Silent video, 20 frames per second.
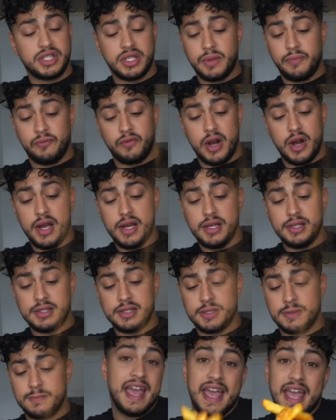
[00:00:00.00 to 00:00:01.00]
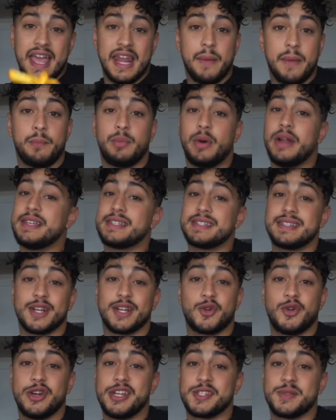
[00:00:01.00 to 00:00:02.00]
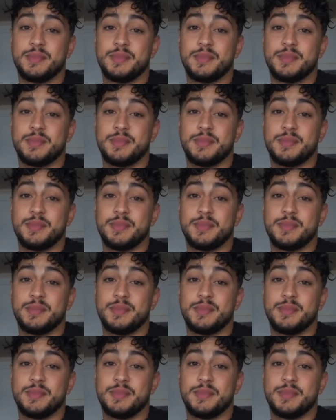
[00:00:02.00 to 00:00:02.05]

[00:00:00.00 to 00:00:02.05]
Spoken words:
the fries, and embrace the crisp.